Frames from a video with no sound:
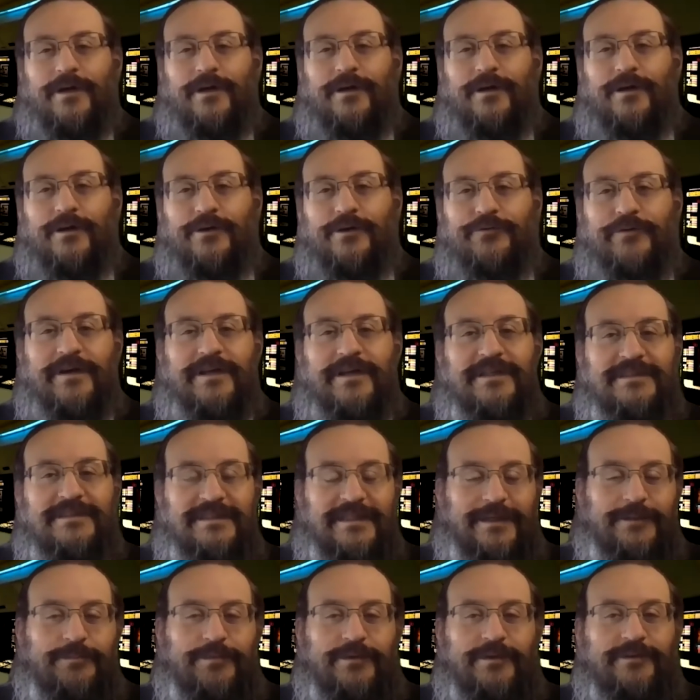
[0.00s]
a great
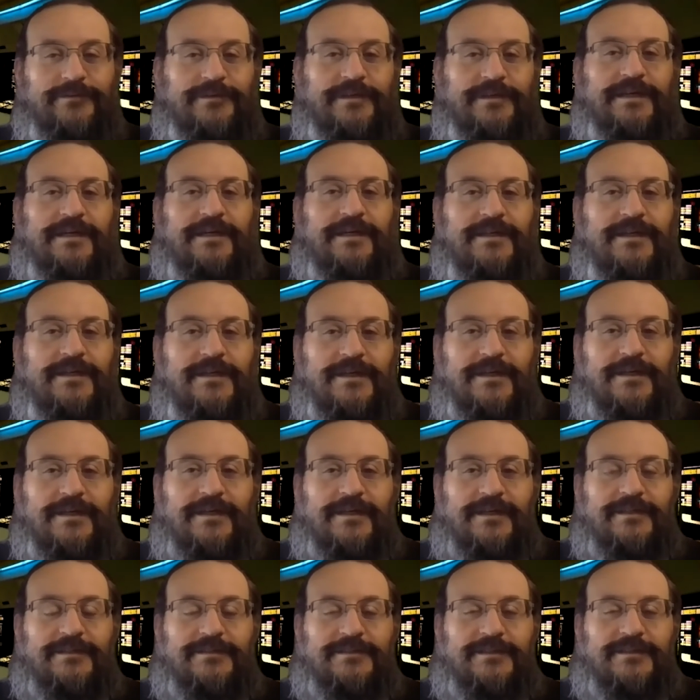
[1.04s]
example of that
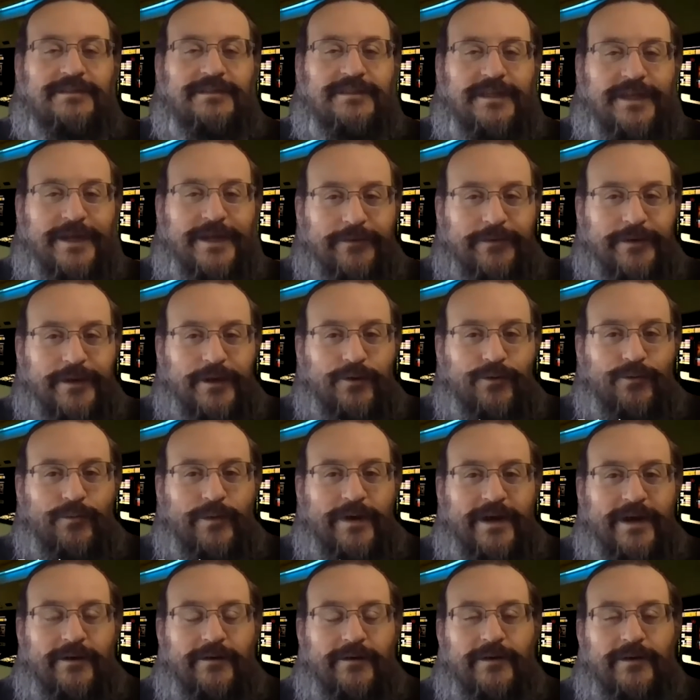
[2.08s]
is a scenario
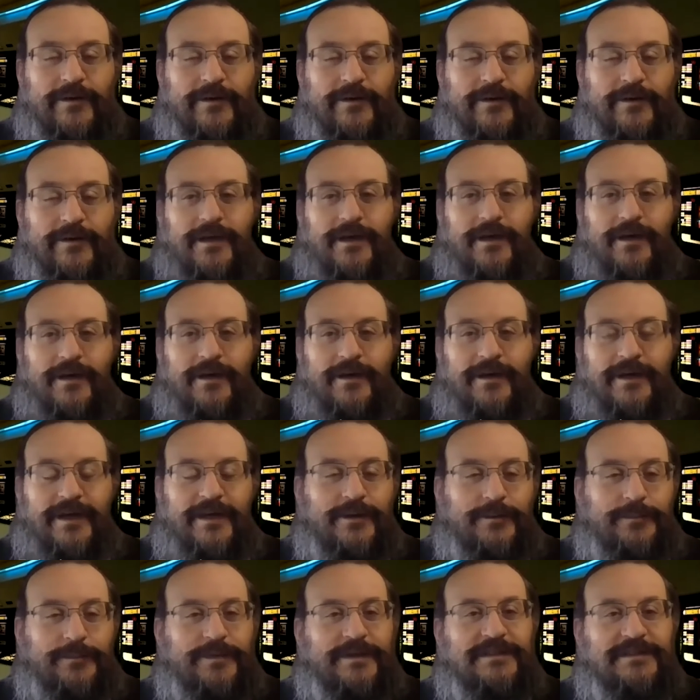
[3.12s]
where in
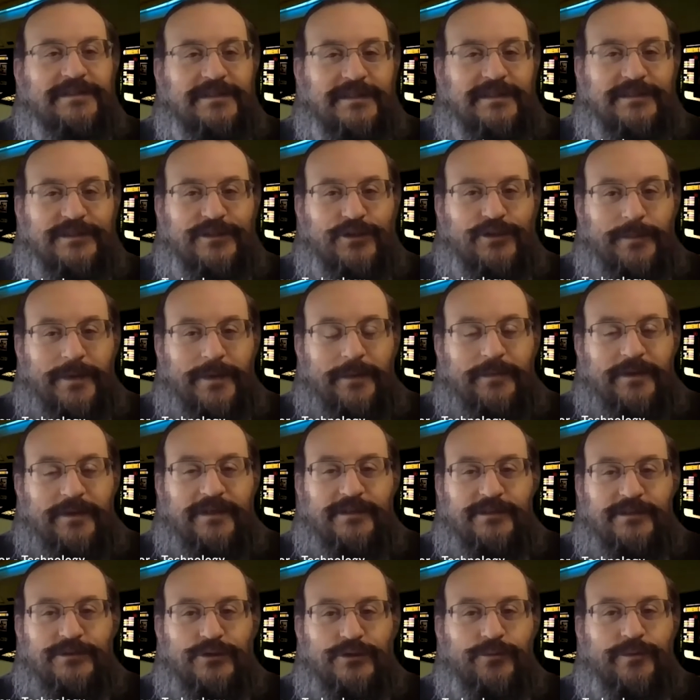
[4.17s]
a business you may
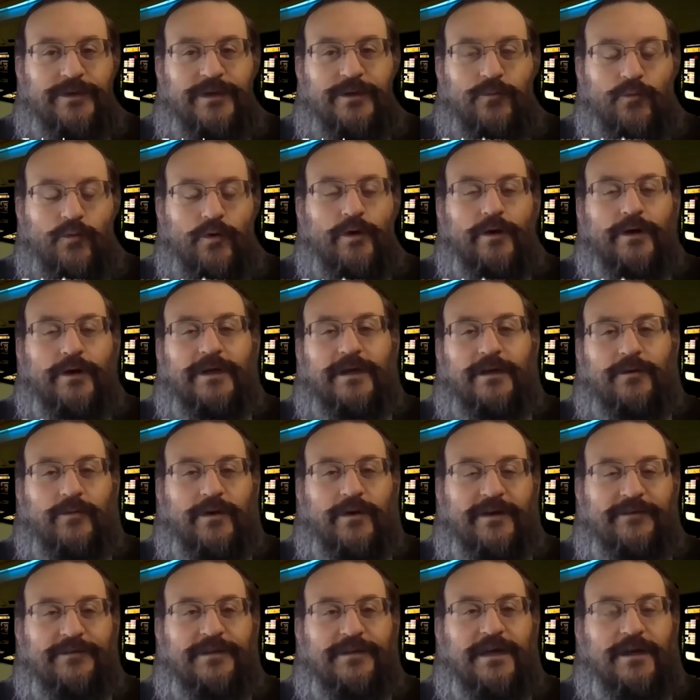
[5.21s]
be doing work, and
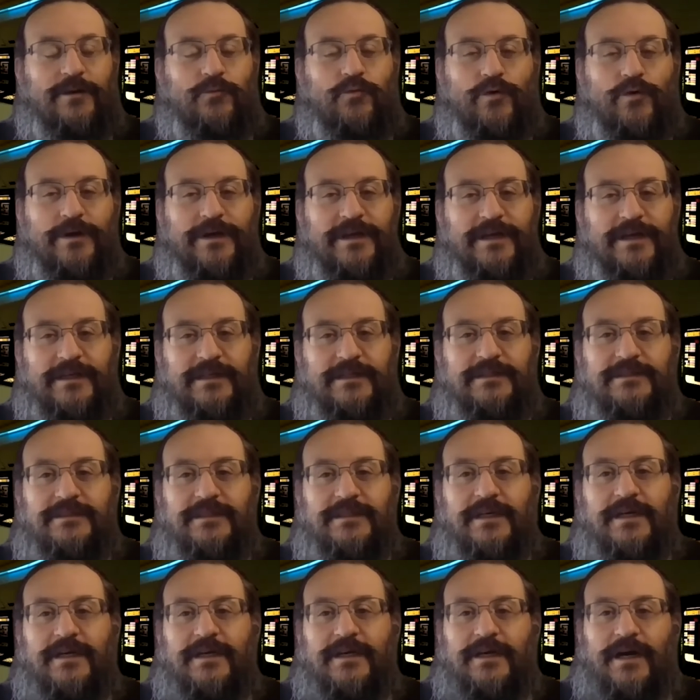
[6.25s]
whatever that work is,
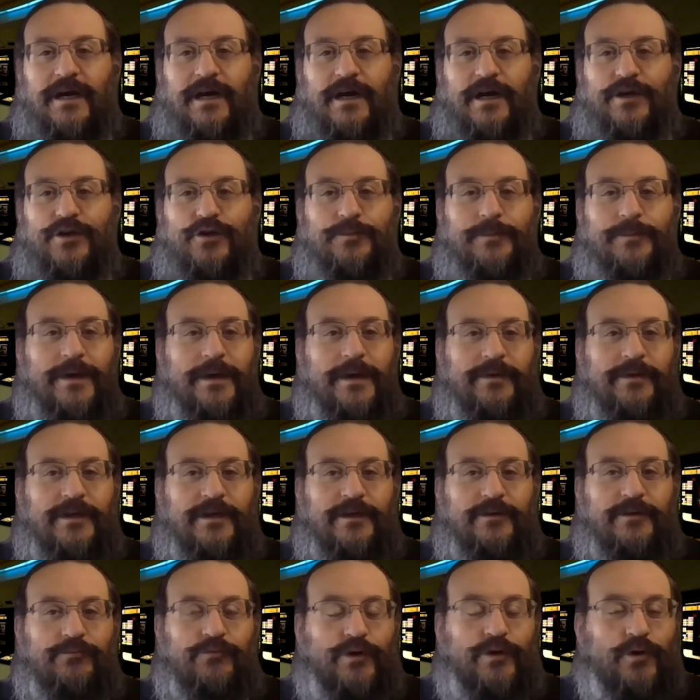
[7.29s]
you may
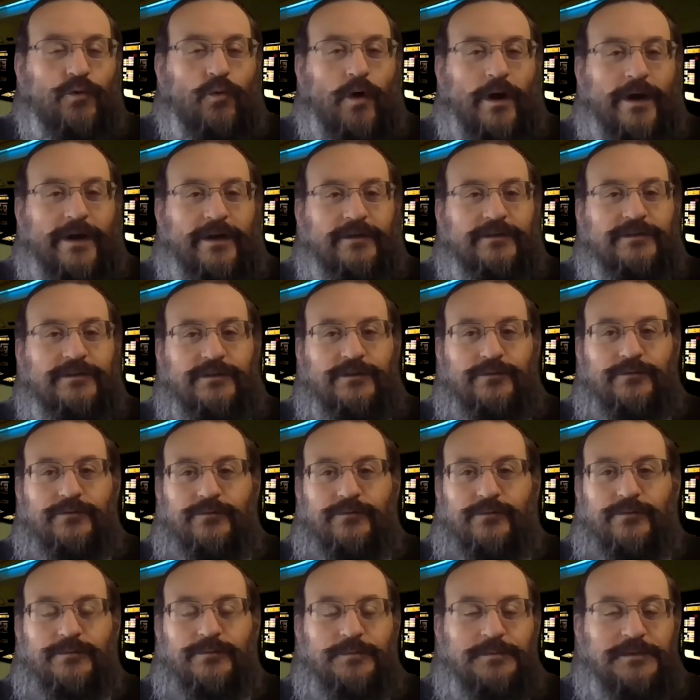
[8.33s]
be required
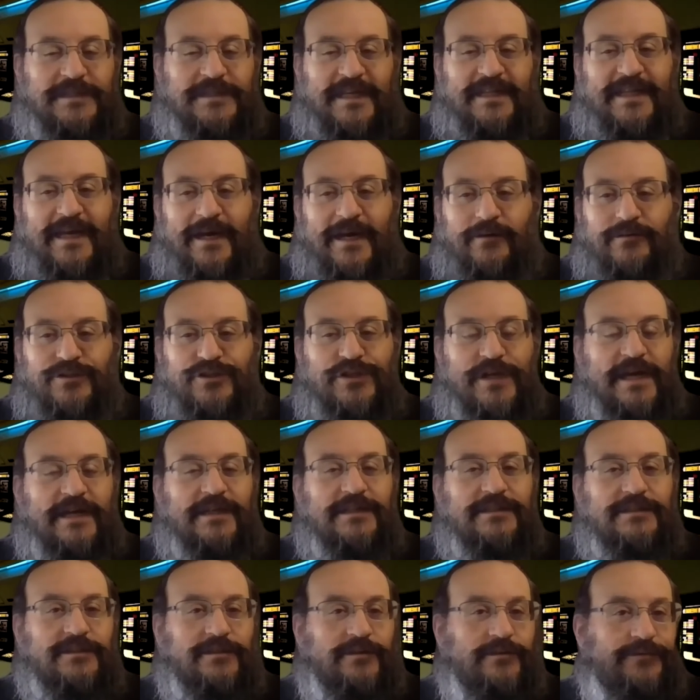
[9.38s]
to send out
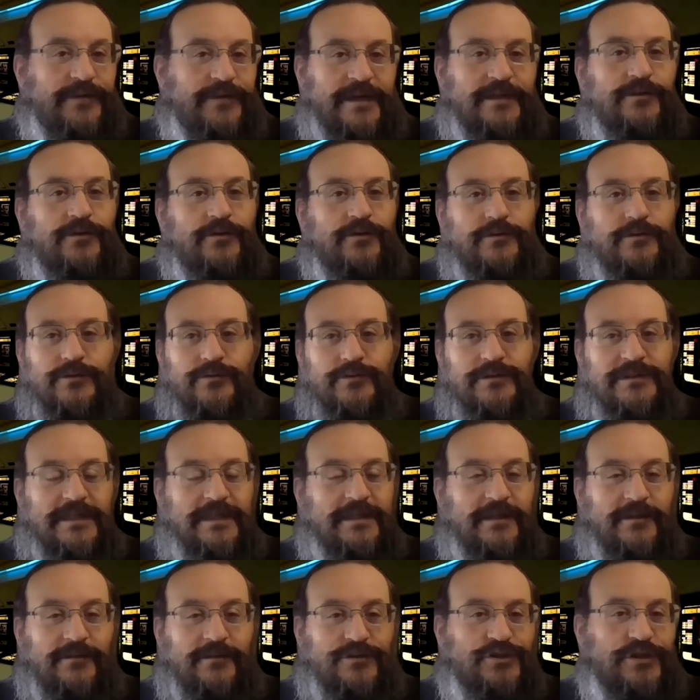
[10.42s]
checks to vendors or
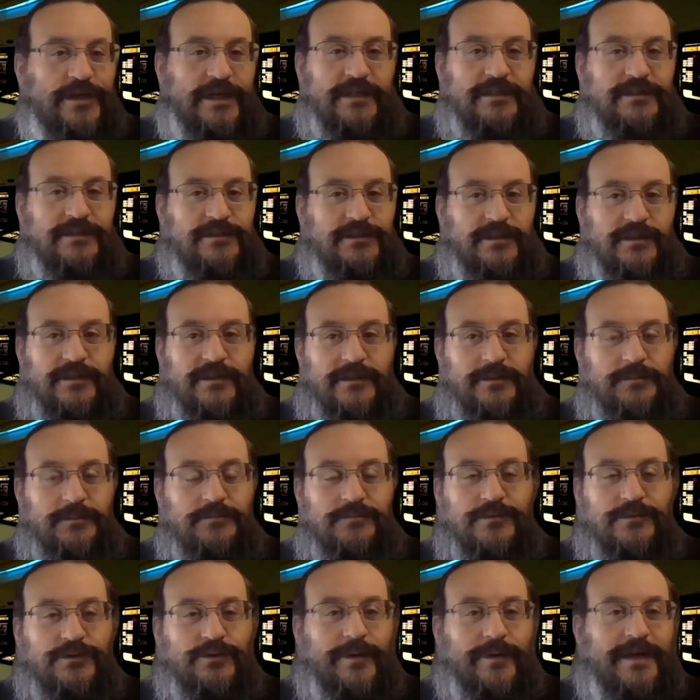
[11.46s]
send out checks to
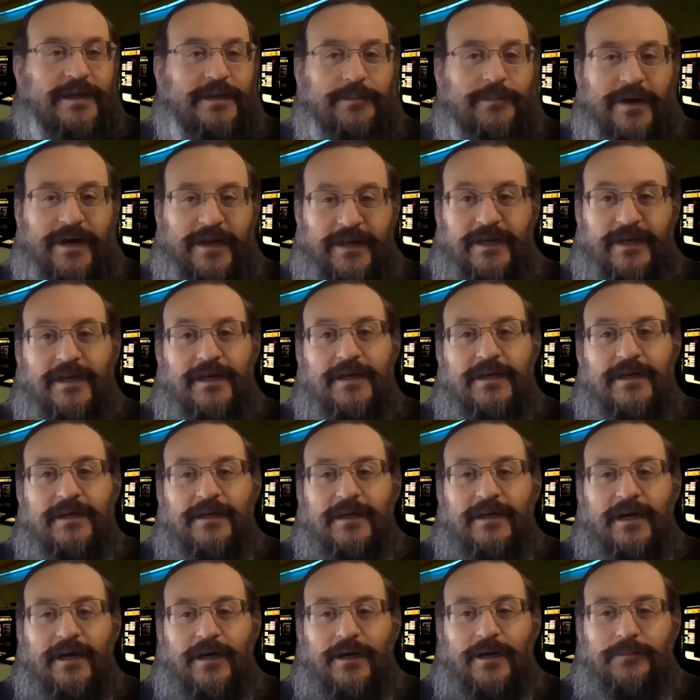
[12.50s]
anybody.
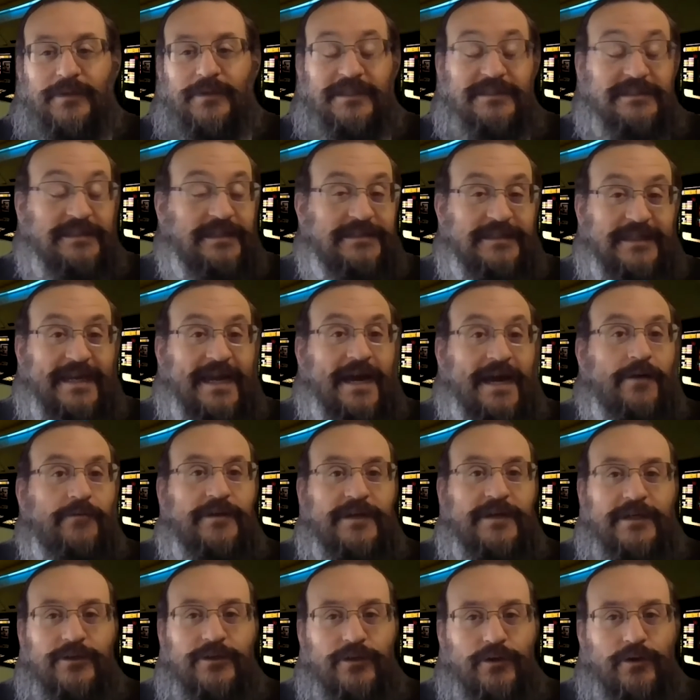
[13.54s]
Let's say it's a
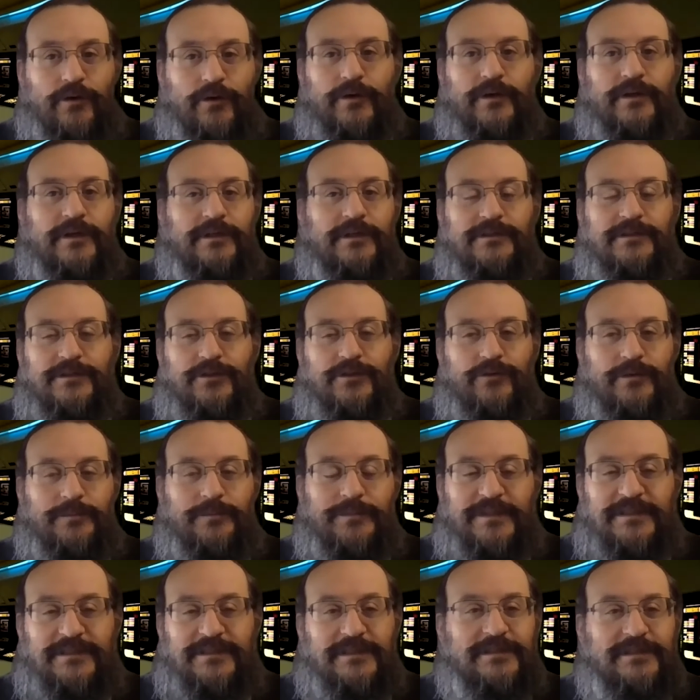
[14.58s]
county clerk in certain
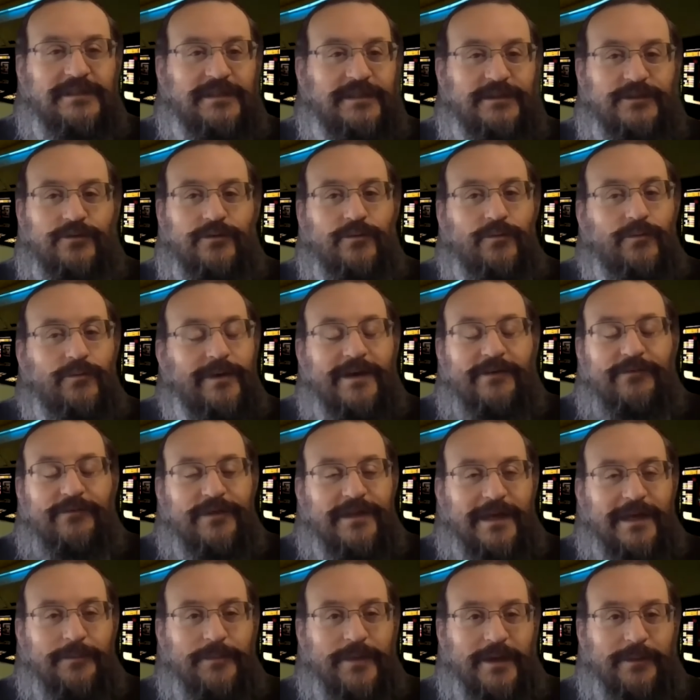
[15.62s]
businesses or whatever
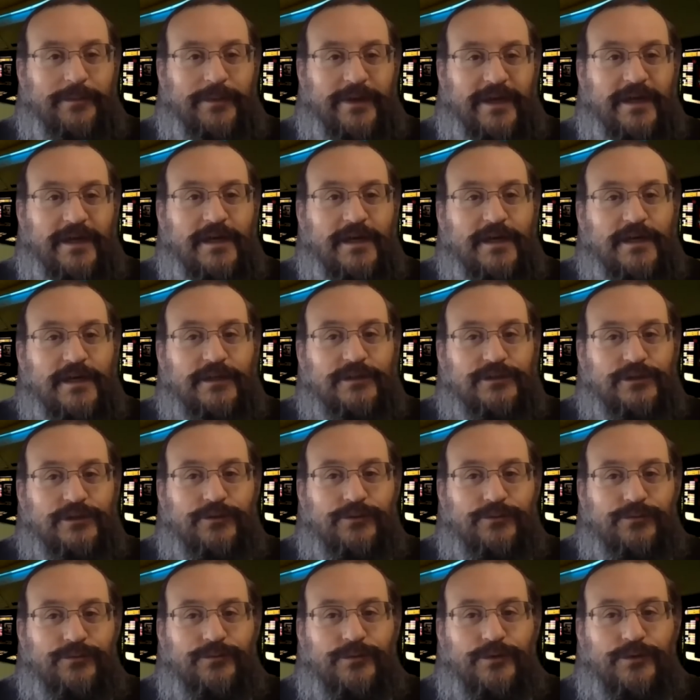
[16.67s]
that may be. So
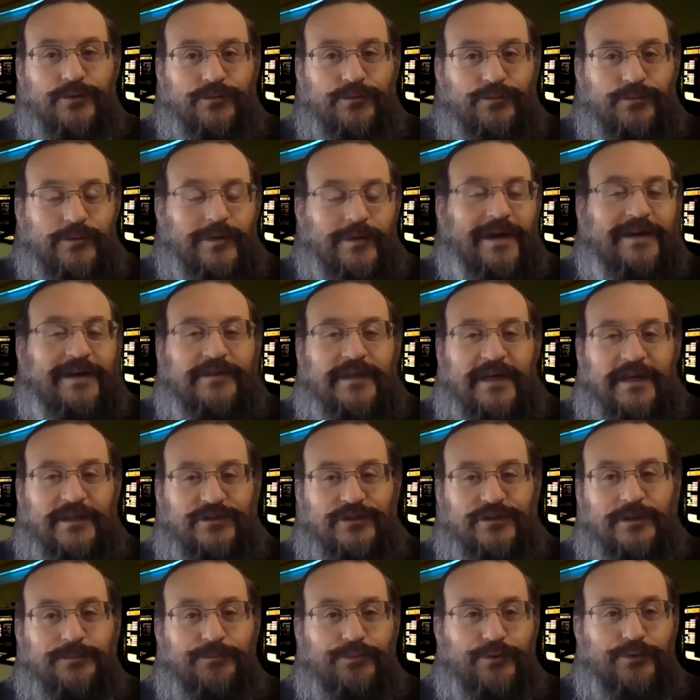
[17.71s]
you have to
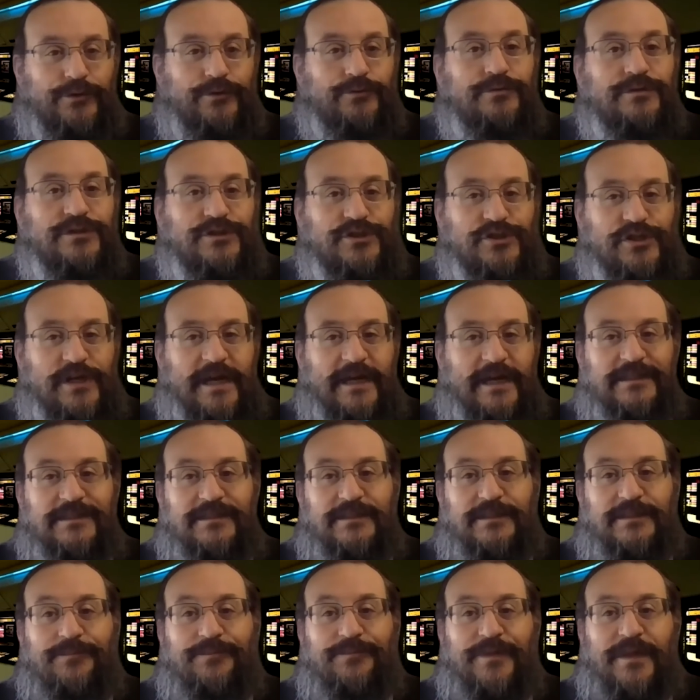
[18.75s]
actually produce
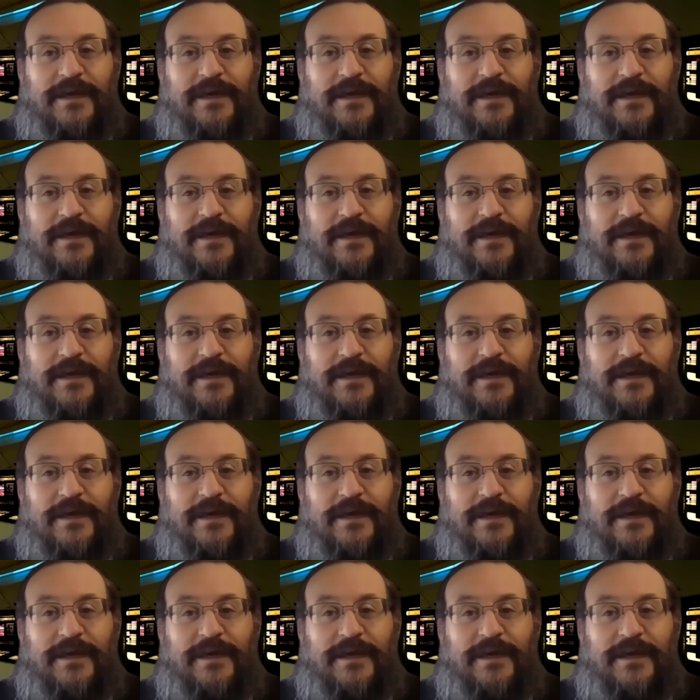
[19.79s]
checks.